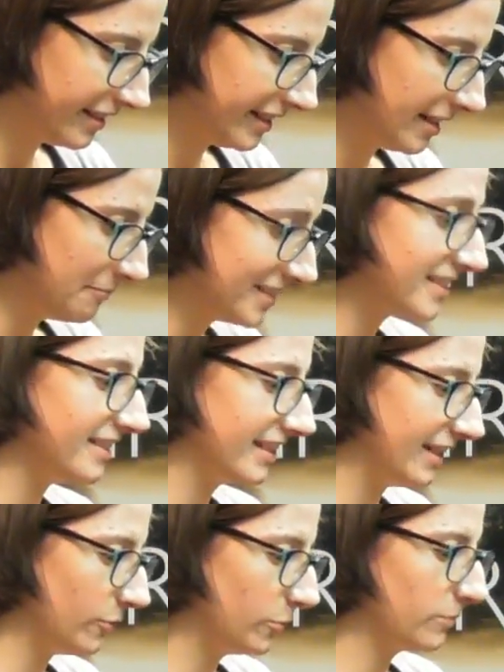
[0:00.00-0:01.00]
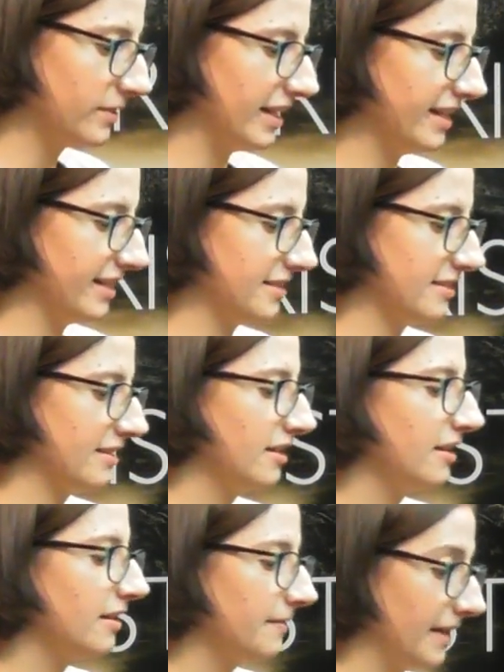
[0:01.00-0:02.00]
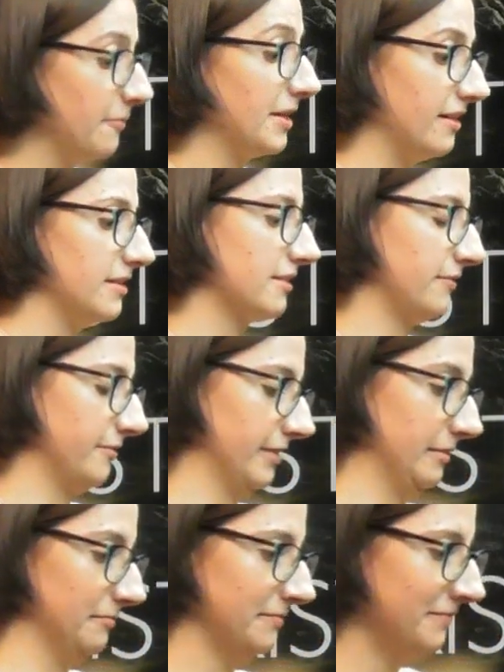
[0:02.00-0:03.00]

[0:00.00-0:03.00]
abundantly all that we ask of him.